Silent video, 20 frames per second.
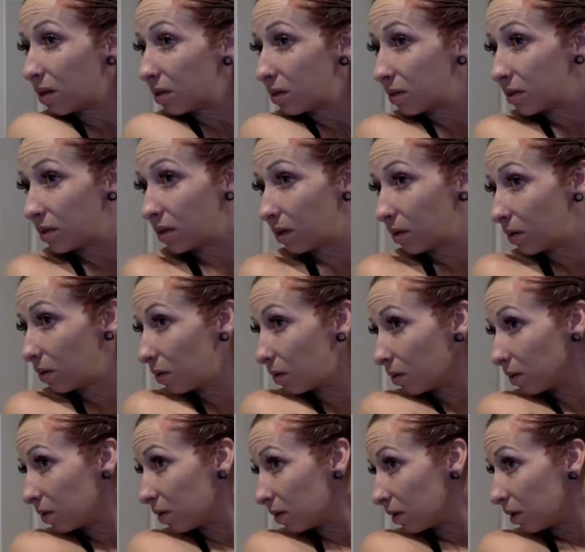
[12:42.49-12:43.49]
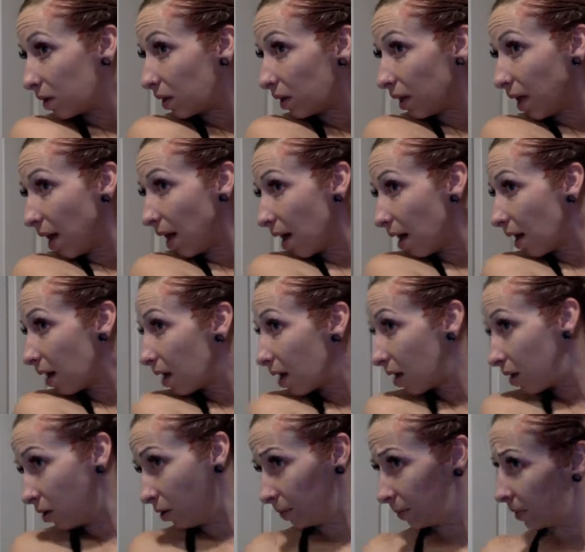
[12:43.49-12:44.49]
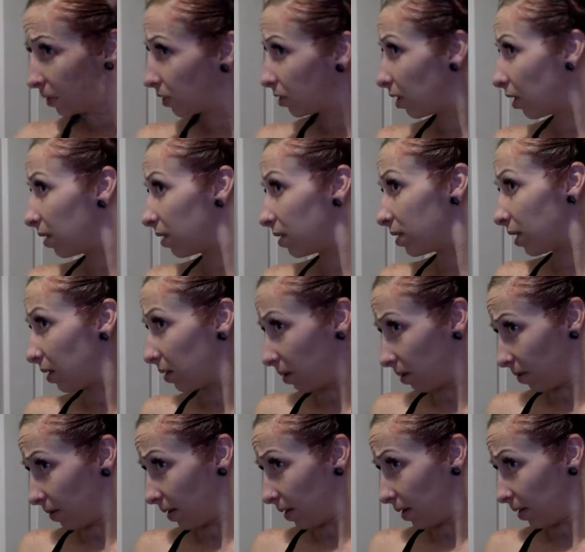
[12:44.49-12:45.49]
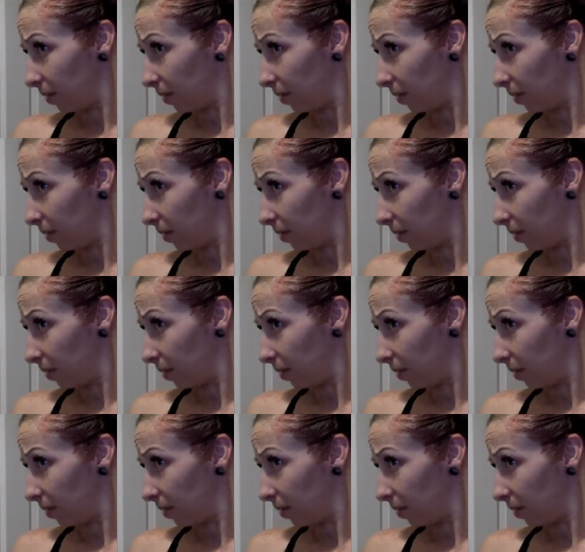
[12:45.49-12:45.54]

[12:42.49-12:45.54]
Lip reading: So yeah, I hope this turns out alright.